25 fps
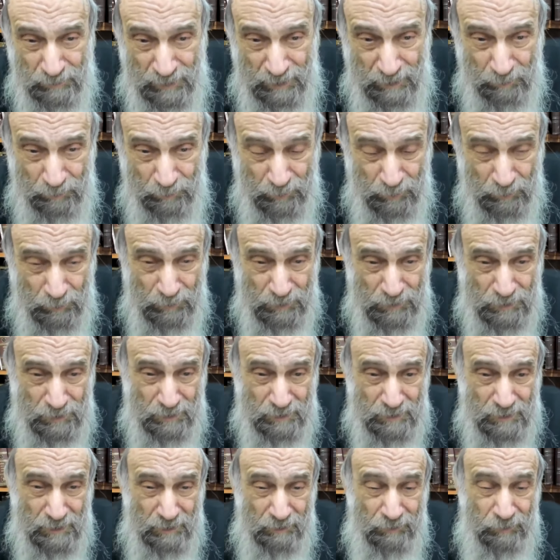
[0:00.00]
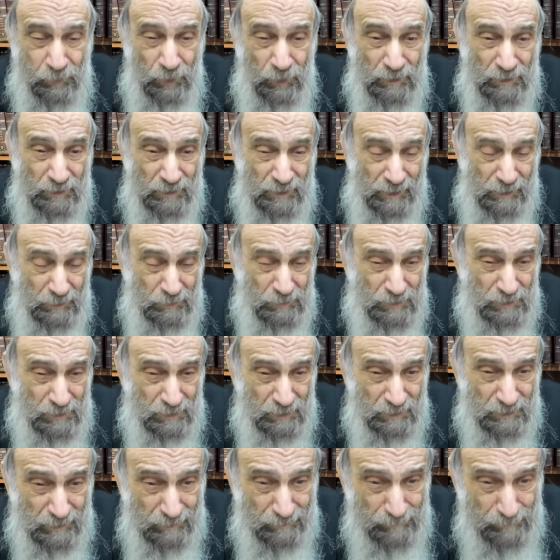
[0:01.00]
Hebrew, which is a foreign language
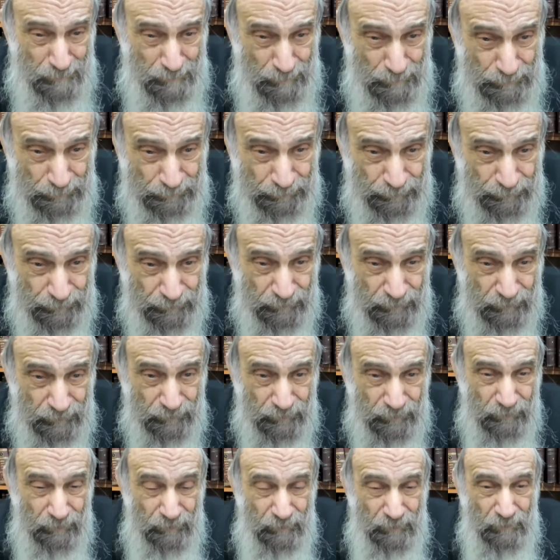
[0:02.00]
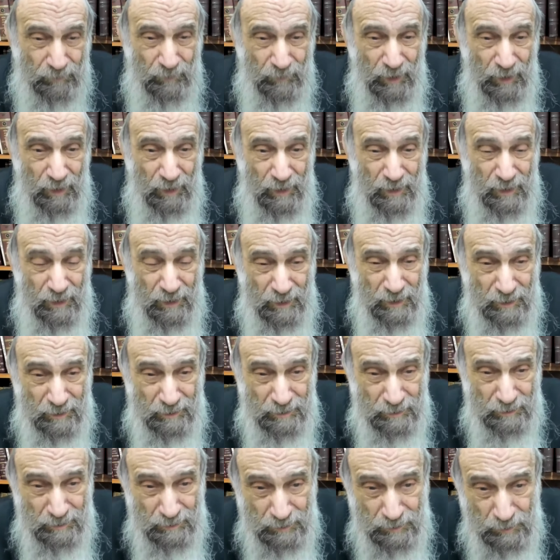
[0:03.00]
to them,
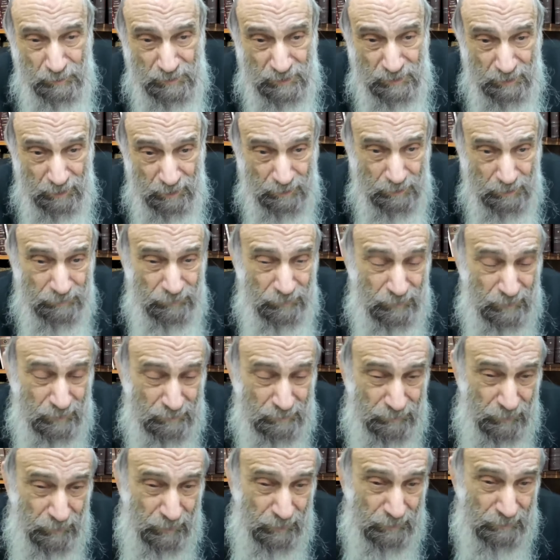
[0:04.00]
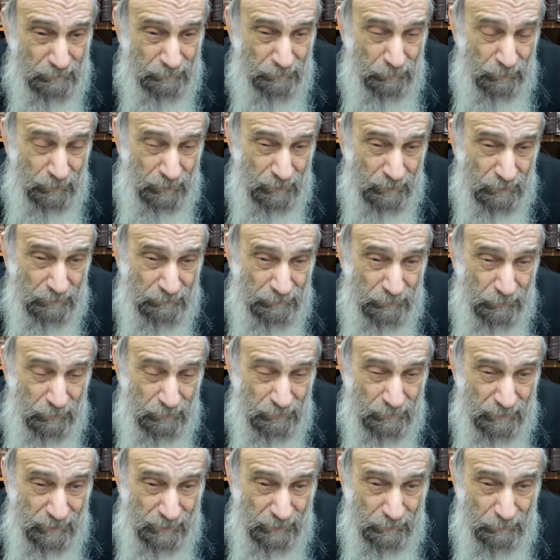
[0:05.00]
and use another
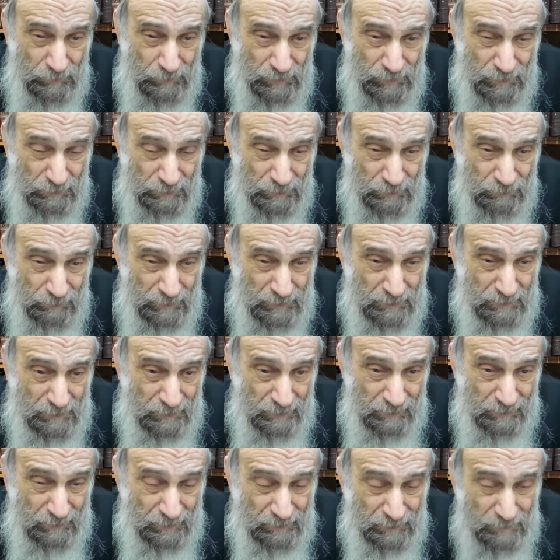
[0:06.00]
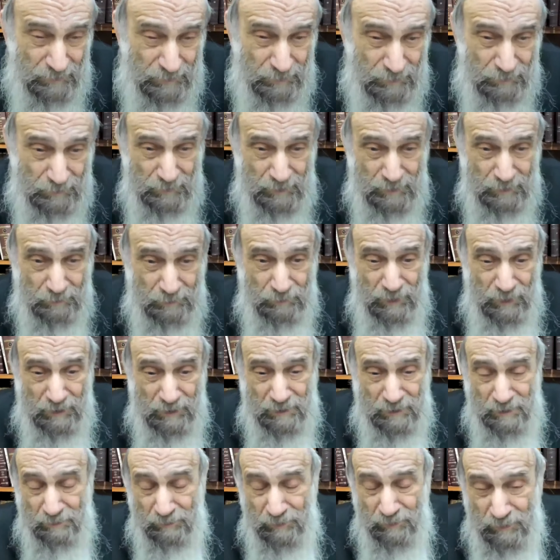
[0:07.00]
foreign language to translate it into, it
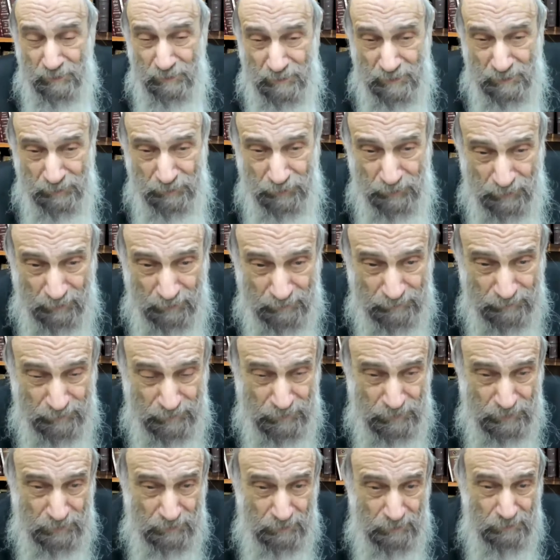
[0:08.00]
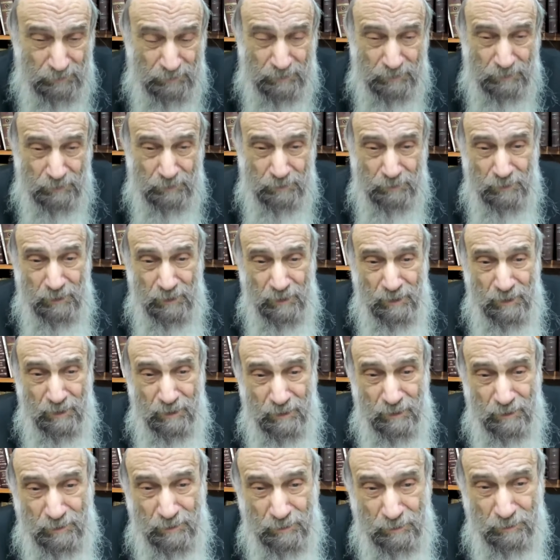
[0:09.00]
makes it very difficult for children to
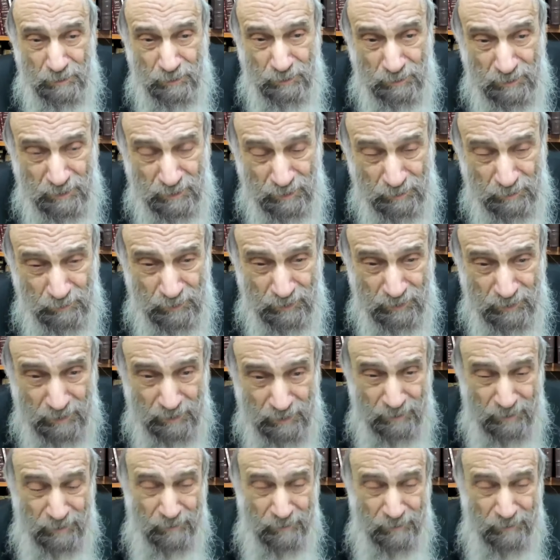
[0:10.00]
learn that way.